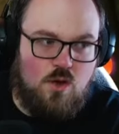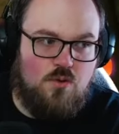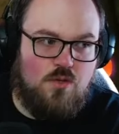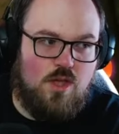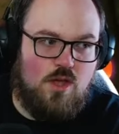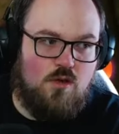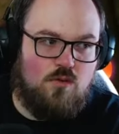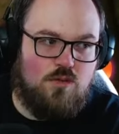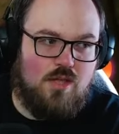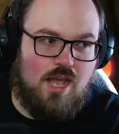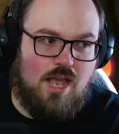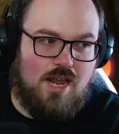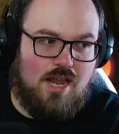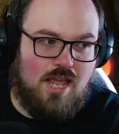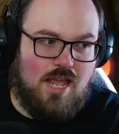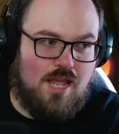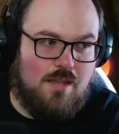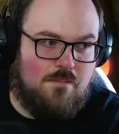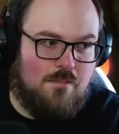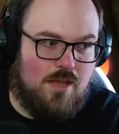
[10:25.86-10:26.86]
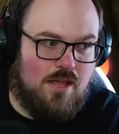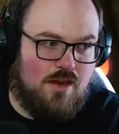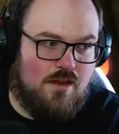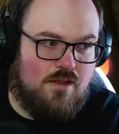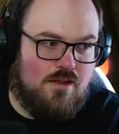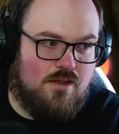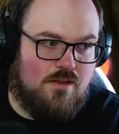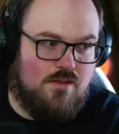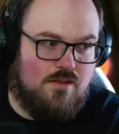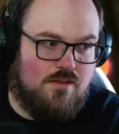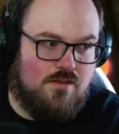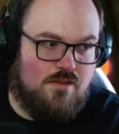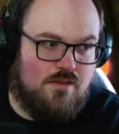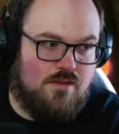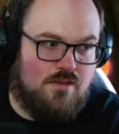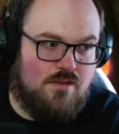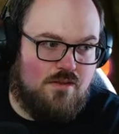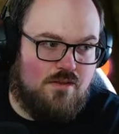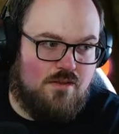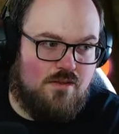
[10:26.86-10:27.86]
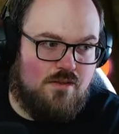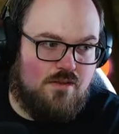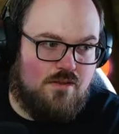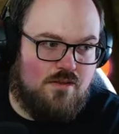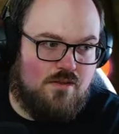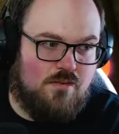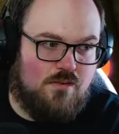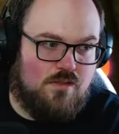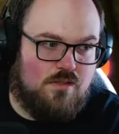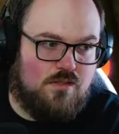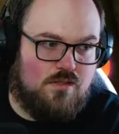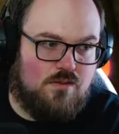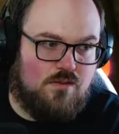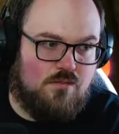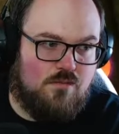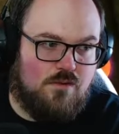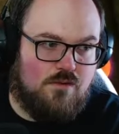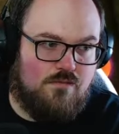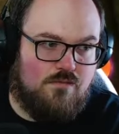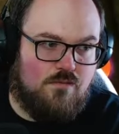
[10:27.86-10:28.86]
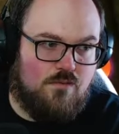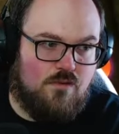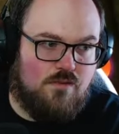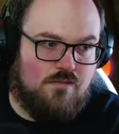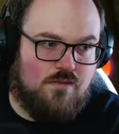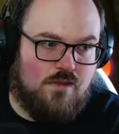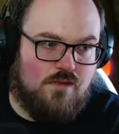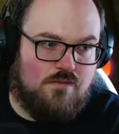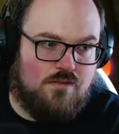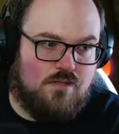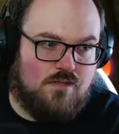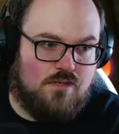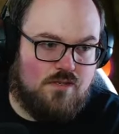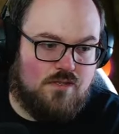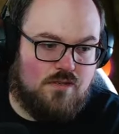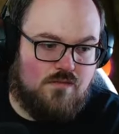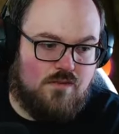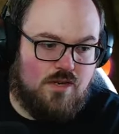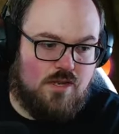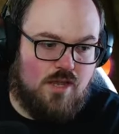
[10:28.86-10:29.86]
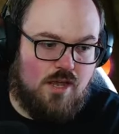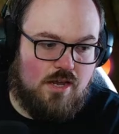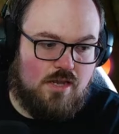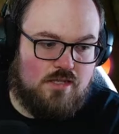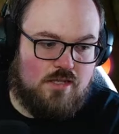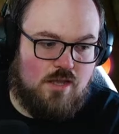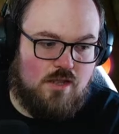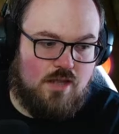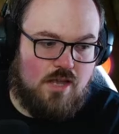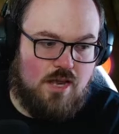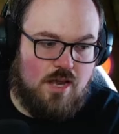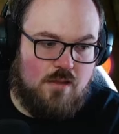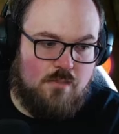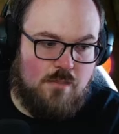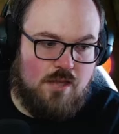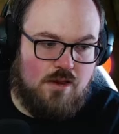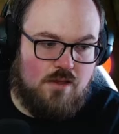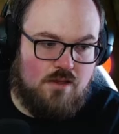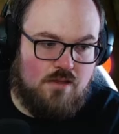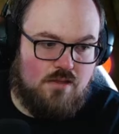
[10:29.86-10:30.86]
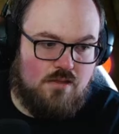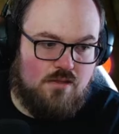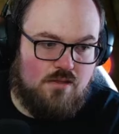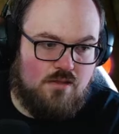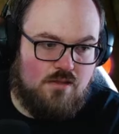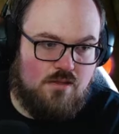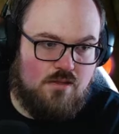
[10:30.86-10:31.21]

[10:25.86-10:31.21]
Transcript: oh, they only had eight mana? One, two, three, four, five, six, seven, eight. I guess they only had eight mana.